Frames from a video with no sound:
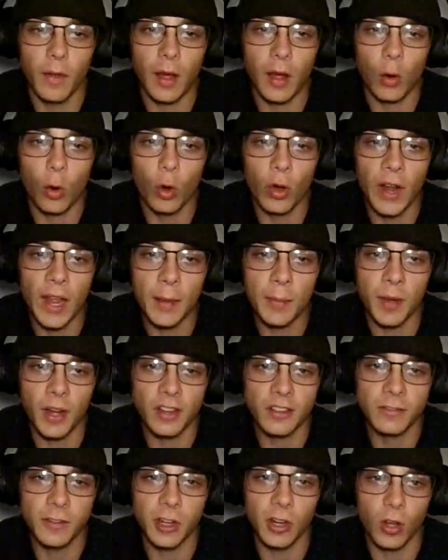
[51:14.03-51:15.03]
Jorge
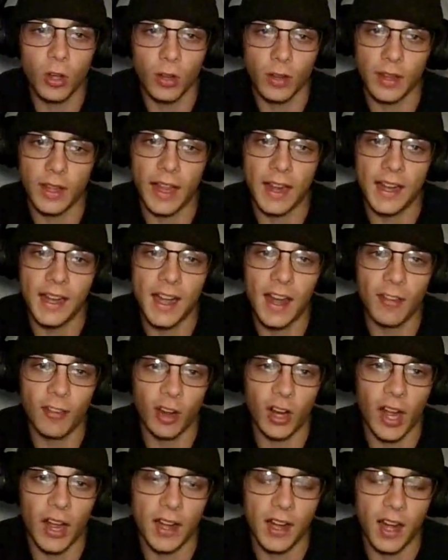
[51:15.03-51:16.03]
Masvidal had never
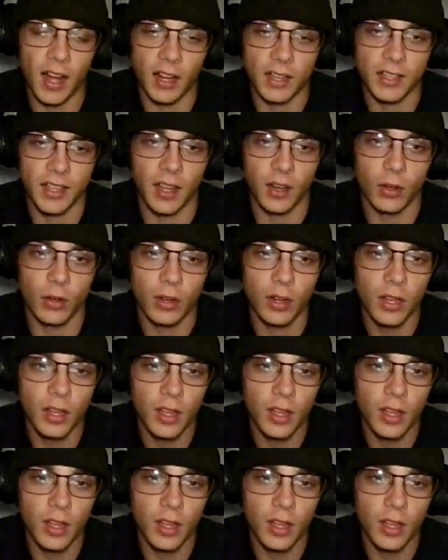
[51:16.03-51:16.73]
got knocked out,